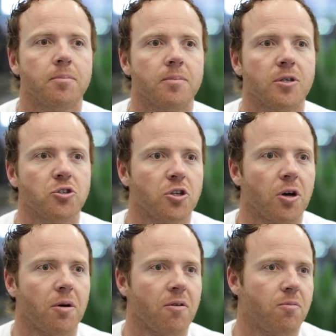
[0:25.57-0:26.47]
And
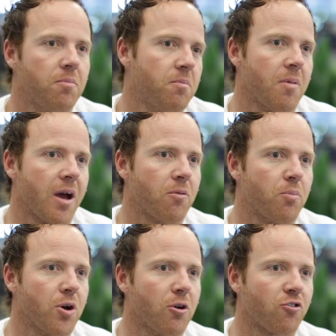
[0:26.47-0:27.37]
so I
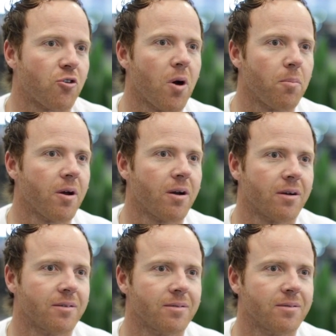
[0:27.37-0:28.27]
pretty much grew up here.
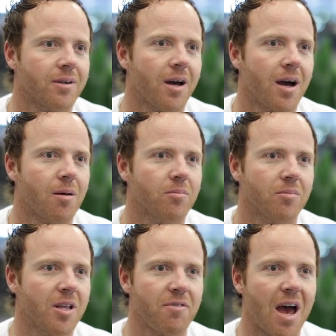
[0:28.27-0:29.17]

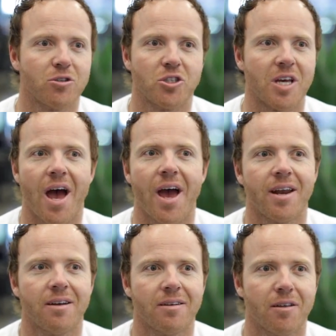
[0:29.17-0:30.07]
Lived
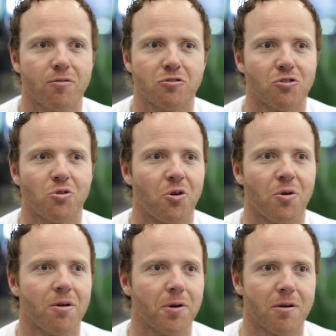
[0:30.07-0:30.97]
outside. I lived in Seoul,
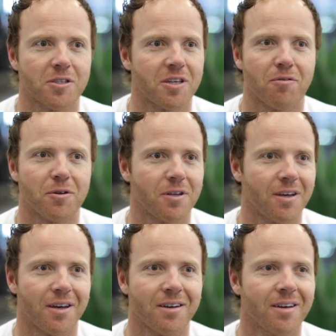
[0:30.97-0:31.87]
Korea when I was
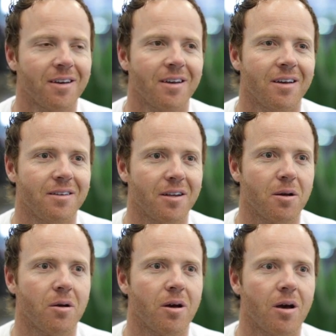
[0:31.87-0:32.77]
17. Did
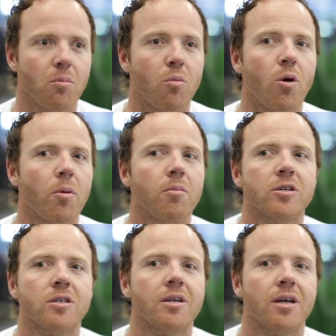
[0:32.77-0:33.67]
a Mormon
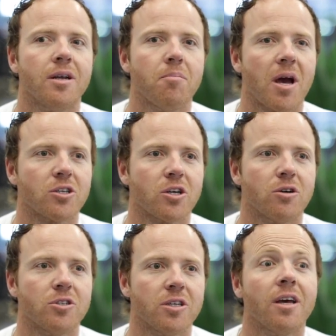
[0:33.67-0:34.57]
mission in
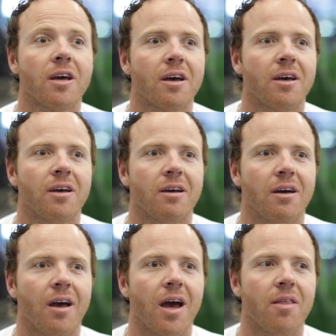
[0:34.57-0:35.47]
Mexico City,
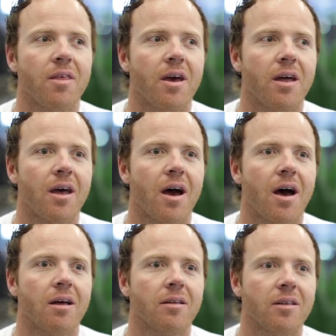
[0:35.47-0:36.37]
and then
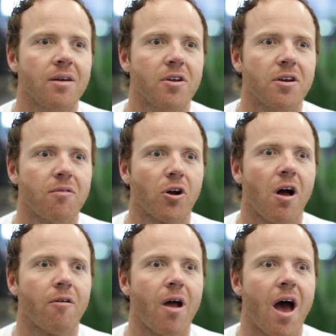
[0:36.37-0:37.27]
lived in Denver,
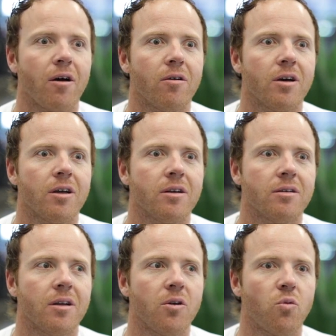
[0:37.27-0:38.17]
Colorado,
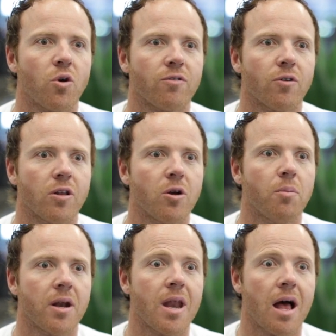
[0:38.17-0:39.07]
and worked for a little
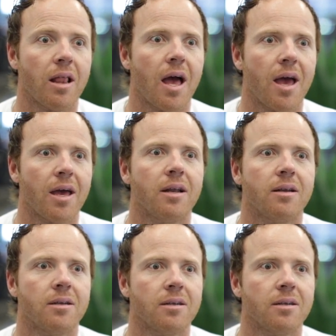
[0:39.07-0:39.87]
bit in LA, and